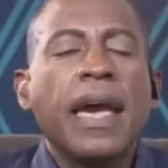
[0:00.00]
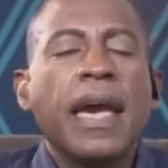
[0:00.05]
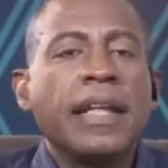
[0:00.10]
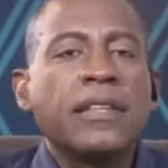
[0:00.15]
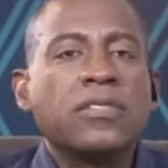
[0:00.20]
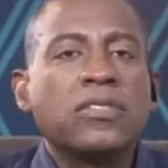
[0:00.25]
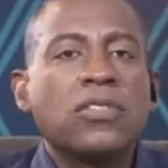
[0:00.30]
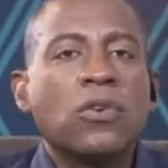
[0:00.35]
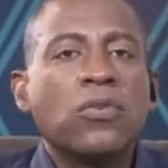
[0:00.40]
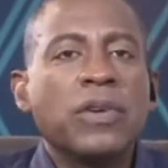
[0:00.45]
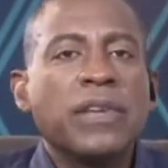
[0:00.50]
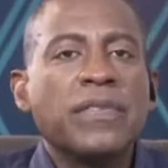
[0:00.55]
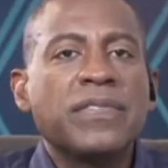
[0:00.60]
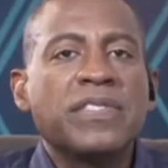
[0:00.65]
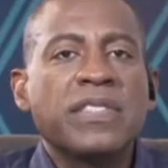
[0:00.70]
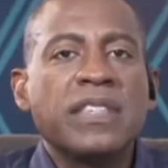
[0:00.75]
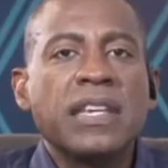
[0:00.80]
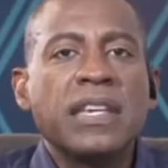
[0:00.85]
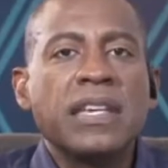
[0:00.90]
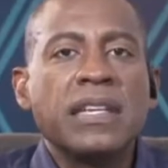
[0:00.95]
And so we've
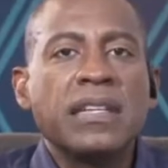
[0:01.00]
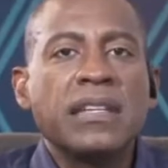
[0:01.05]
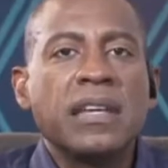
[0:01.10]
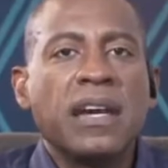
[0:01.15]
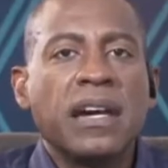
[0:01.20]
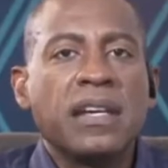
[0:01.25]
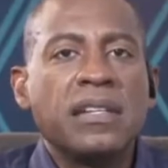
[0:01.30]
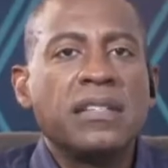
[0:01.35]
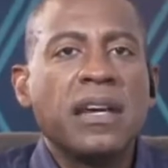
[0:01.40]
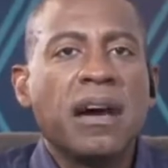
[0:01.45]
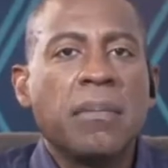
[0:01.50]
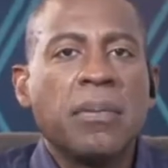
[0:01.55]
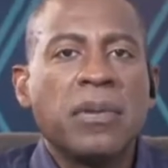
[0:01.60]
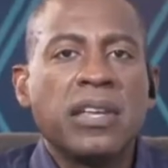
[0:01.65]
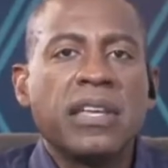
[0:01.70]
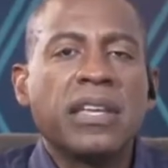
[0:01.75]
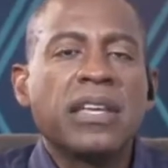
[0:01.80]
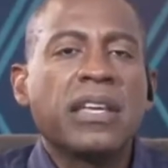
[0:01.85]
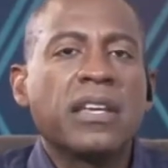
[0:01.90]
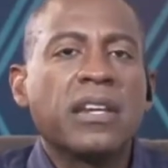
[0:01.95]
seen a
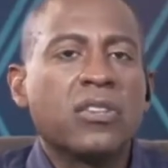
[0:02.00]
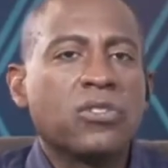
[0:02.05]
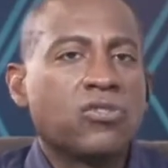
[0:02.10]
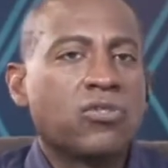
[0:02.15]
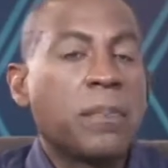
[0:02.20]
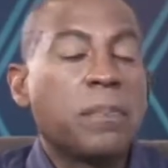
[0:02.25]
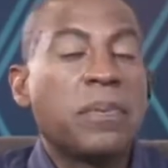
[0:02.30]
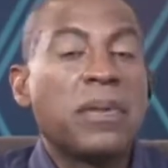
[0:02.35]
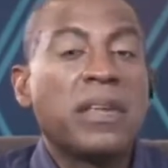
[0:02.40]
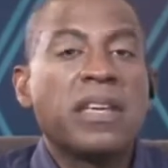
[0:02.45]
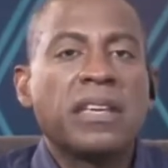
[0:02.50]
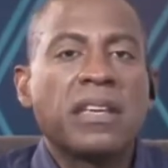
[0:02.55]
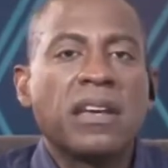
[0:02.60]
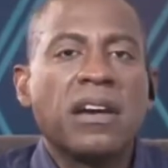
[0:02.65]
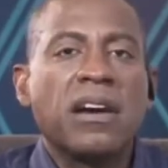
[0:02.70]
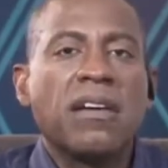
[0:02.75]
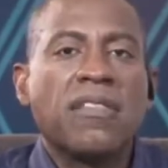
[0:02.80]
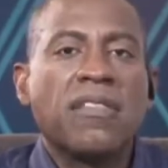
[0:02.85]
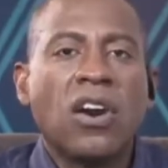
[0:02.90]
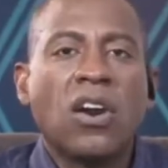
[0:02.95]
doubling and a
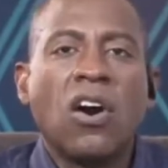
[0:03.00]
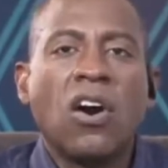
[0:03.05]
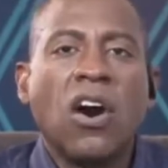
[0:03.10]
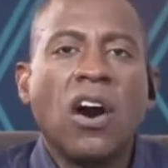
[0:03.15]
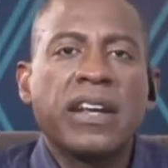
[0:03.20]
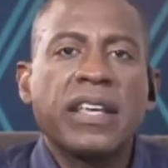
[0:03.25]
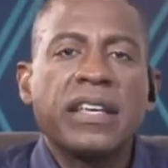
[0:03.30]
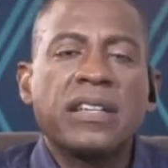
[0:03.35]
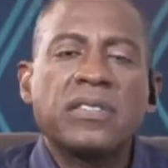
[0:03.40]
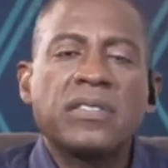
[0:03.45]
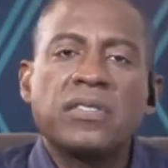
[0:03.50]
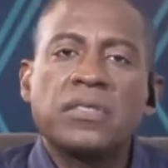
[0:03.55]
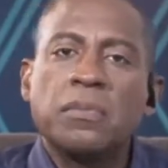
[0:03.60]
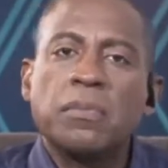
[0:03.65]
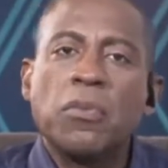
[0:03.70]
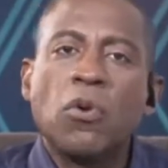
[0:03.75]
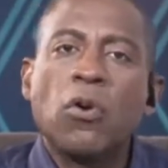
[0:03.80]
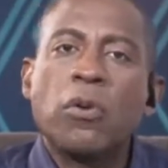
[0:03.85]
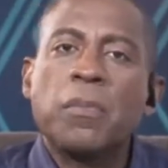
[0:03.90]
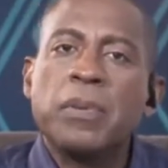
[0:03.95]
tripling of our audience.
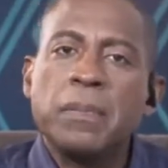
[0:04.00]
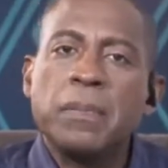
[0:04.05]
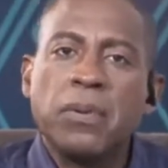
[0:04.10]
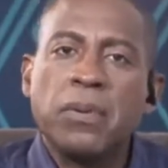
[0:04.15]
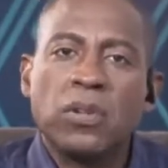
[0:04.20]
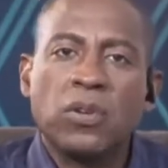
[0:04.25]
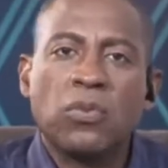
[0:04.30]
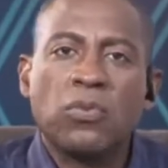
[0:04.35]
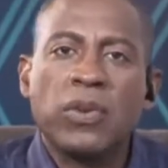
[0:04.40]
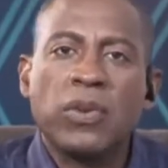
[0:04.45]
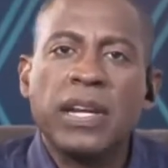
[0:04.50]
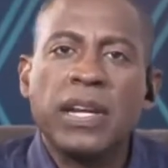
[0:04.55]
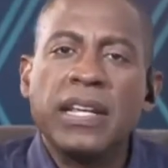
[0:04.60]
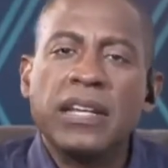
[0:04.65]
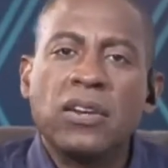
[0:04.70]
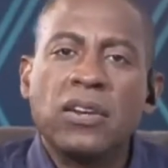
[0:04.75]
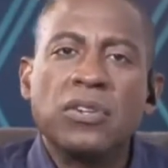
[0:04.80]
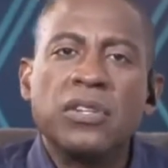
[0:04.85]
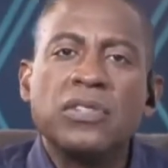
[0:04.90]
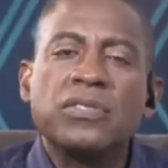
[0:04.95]
More people are
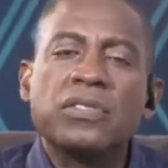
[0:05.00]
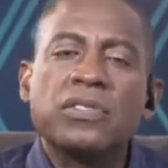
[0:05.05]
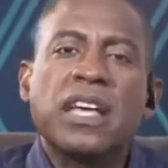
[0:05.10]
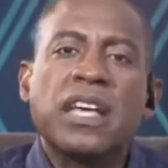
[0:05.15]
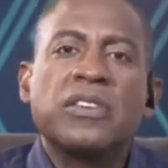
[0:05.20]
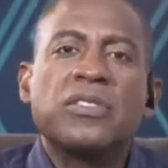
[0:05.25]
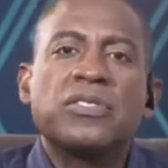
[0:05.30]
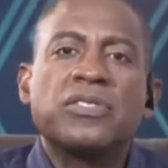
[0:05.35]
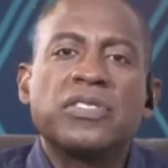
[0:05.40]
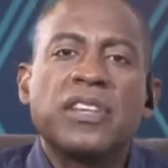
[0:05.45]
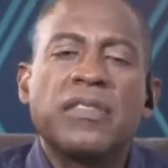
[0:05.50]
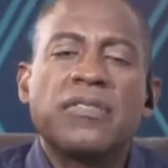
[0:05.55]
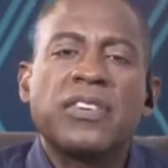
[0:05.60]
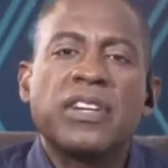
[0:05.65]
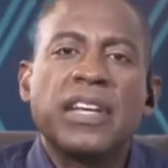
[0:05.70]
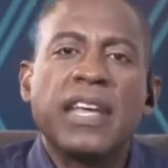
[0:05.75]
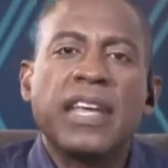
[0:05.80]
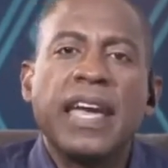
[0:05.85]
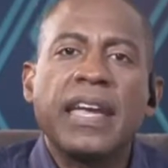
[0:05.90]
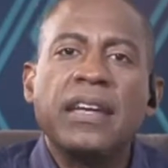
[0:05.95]
reading our newsletters
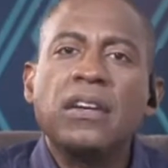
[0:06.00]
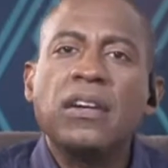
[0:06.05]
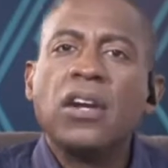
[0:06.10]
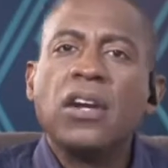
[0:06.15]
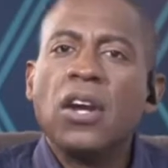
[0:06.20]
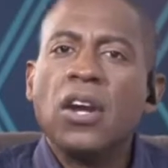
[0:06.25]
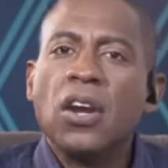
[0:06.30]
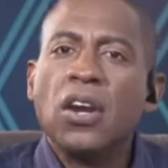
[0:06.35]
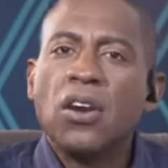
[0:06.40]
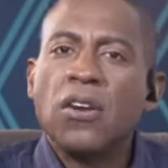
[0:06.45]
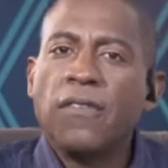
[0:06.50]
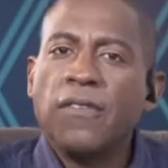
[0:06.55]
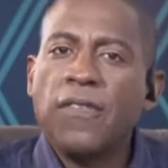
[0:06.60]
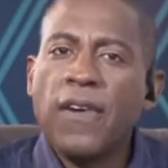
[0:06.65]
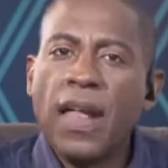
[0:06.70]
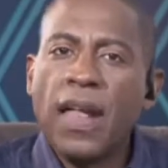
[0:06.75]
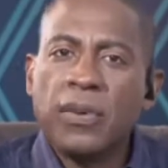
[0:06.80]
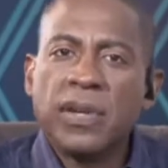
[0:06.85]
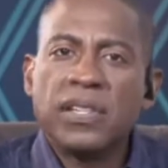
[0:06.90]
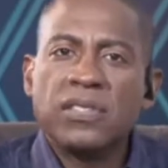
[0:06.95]
every day or
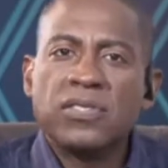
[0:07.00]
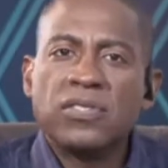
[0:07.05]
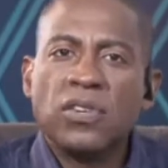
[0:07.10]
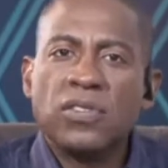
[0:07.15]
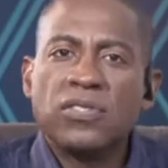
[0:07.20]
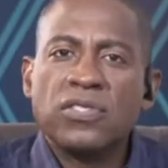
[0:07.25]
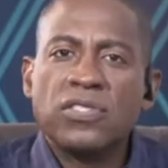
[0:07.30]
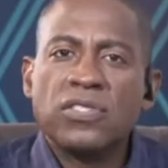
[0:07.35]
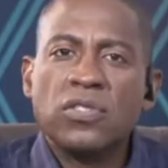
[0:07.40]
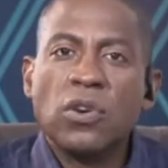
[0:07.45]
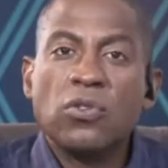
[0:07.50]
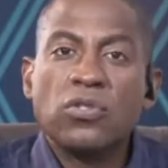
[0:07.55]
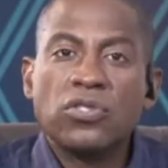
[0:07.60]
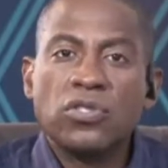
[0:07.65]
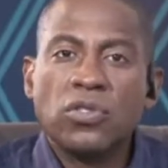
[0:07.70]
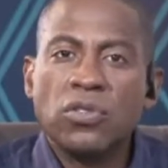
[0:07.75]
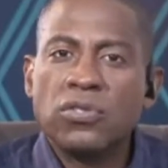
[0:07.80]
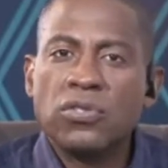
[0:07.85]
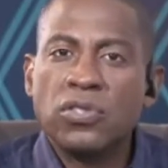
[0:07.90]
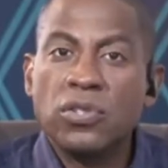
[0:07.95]
following us on
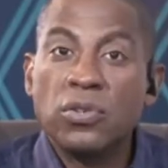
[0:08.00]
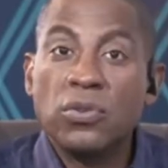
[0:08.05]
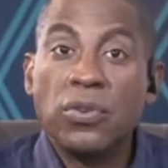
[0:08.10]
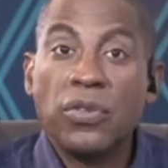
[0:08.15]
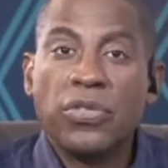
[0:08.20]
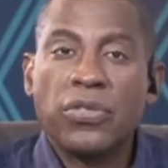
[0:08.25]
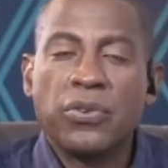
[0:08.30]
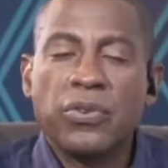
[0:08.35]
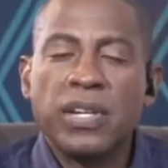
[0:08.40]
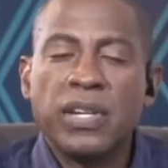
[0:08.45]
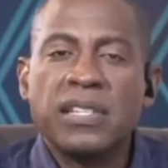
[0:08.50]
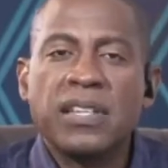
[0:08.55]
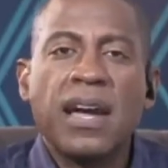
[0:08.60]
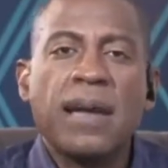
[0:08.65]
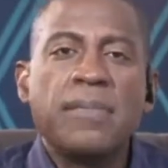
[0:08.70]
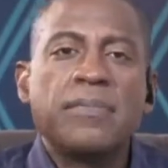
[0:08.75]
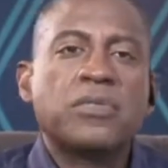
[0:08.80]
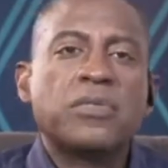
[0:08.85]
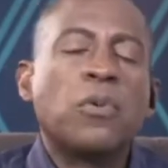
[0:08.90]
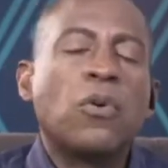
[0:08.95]
social two to three
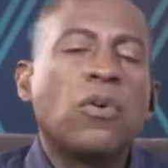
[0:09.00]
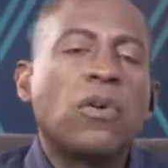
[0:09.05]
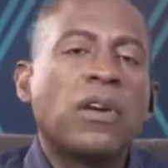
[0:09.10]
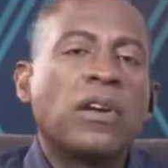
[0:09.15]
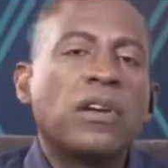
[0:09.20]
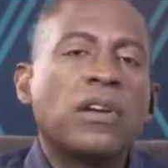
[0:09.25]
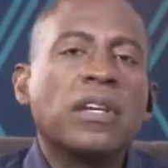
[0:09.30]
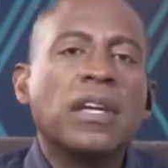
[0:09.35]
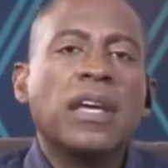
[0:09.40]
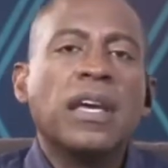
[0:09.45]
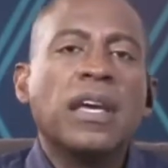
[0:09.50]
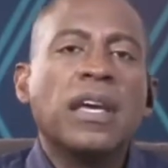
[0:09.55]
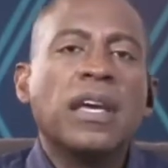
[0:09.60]
times more.